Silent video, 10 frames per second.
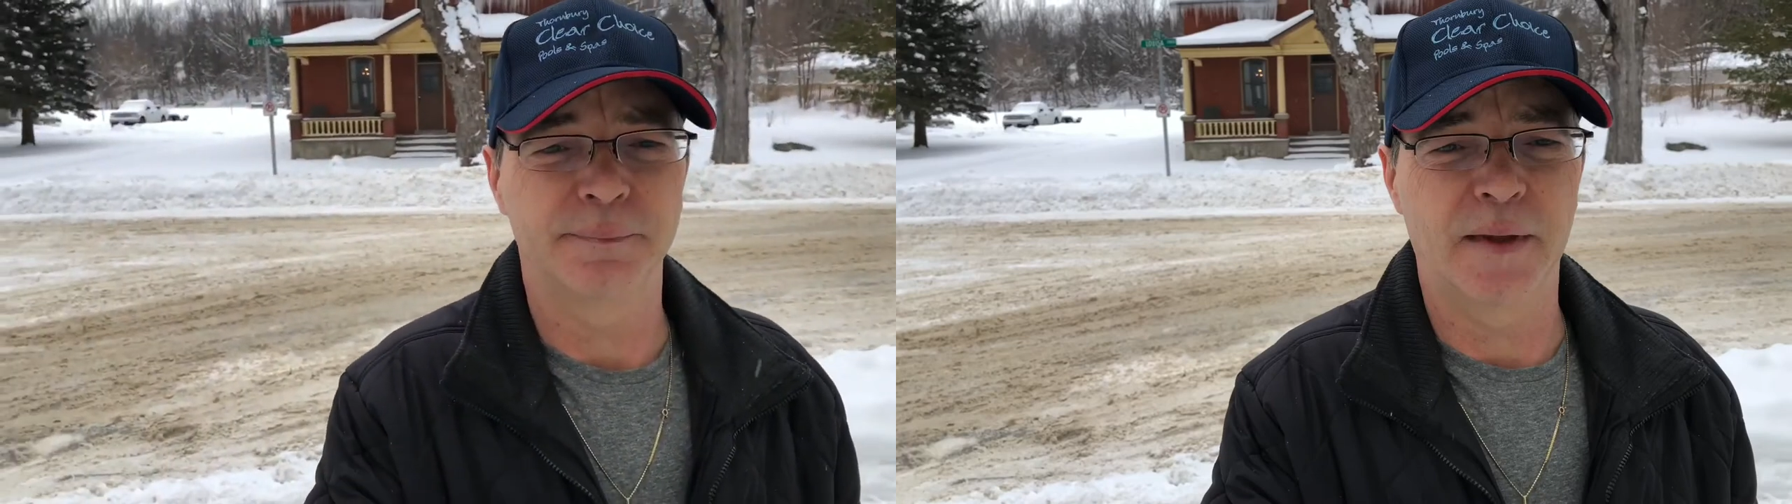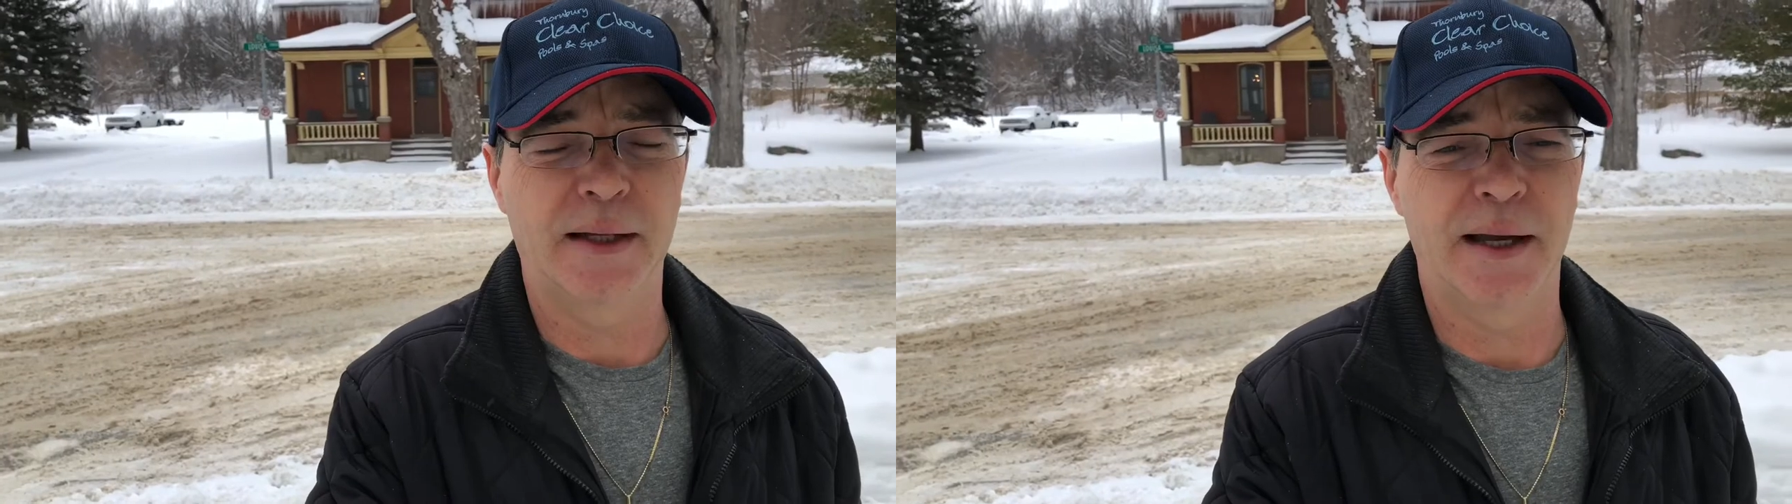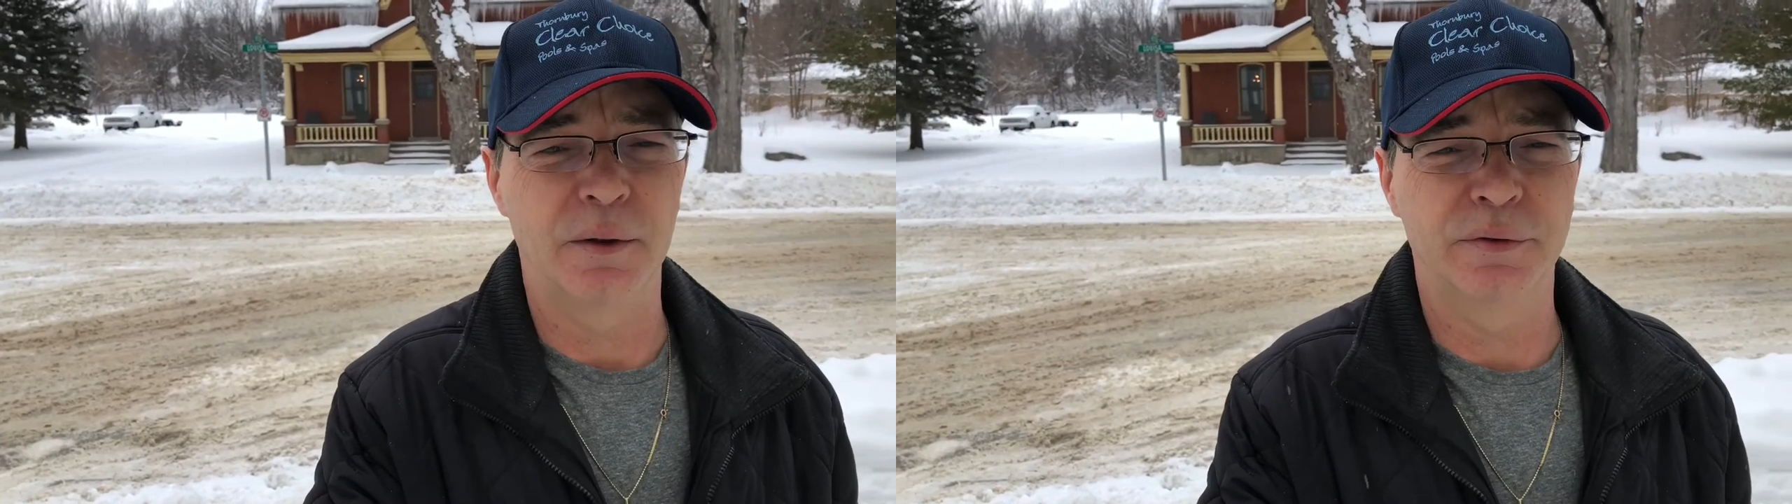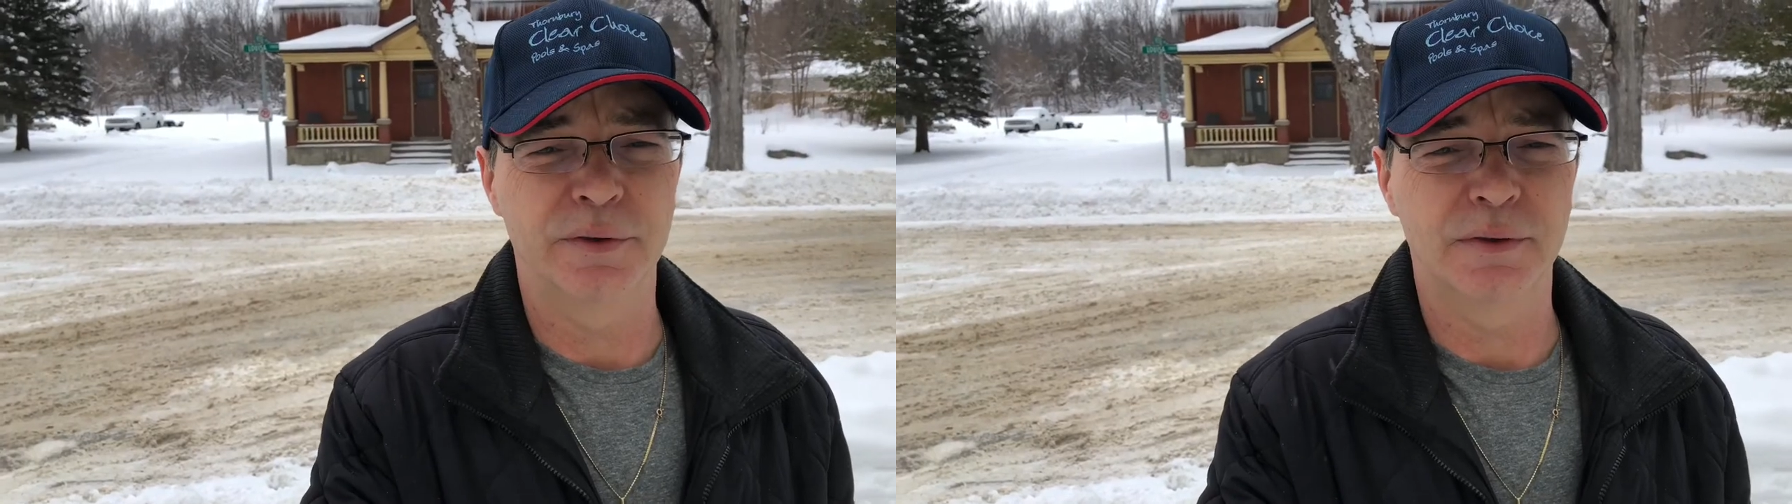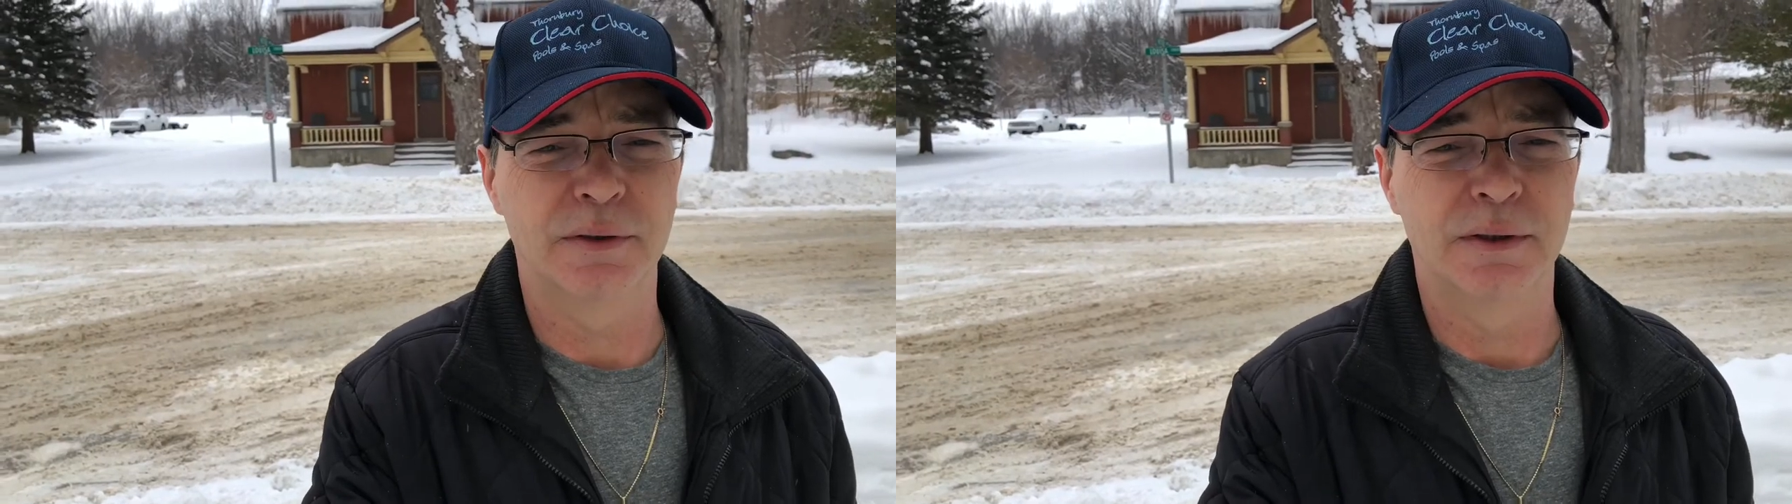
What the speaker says: That house.